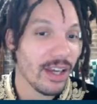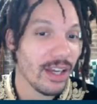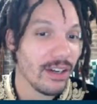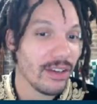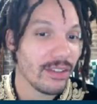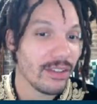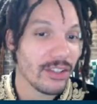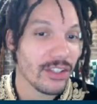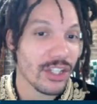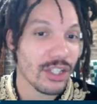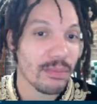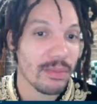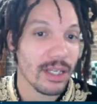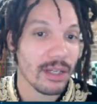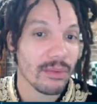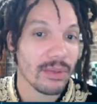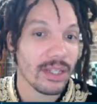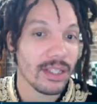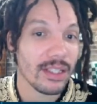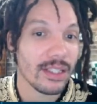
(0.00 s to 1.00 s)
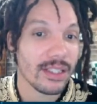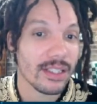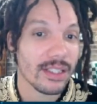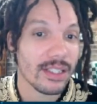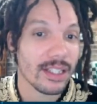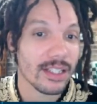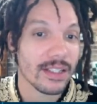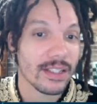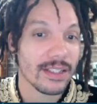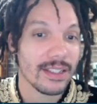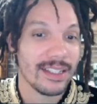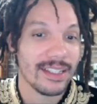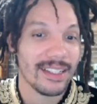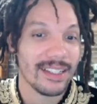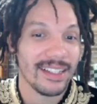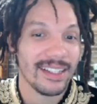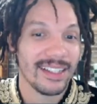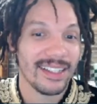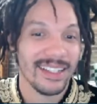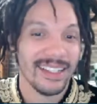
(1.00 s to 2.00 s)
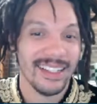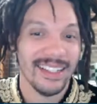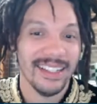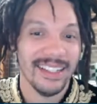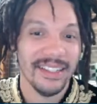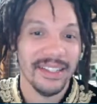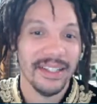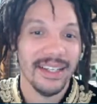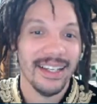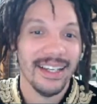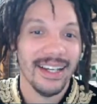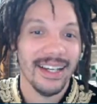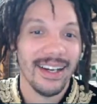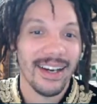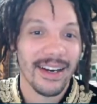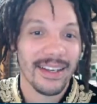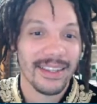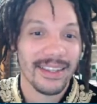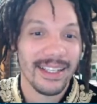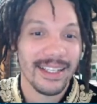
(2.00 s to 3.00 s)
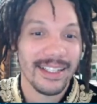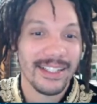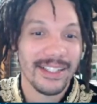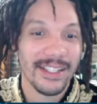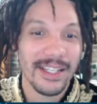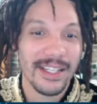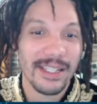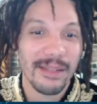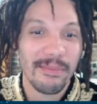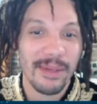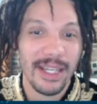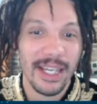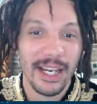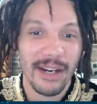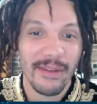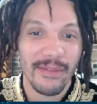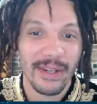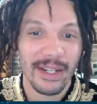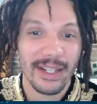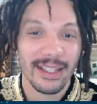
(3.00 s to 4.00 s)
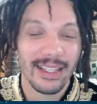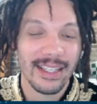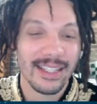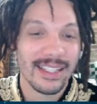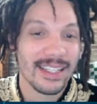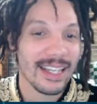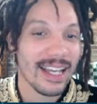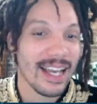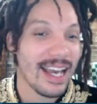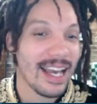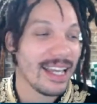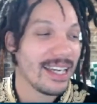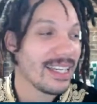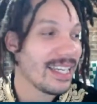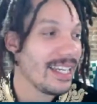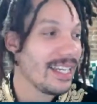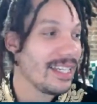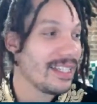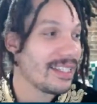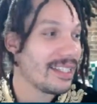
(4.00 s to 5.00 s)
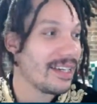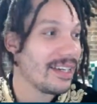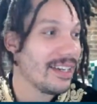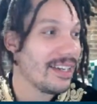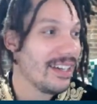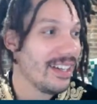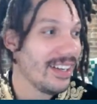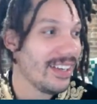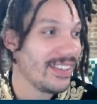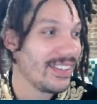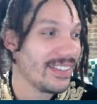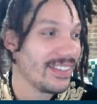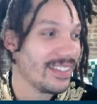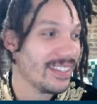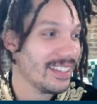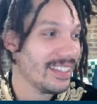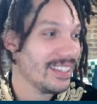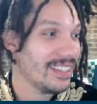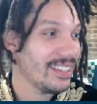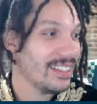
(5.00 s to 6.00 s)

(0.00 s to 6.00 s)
fan or they're just being realistic? Are they just being realistic? I need to know.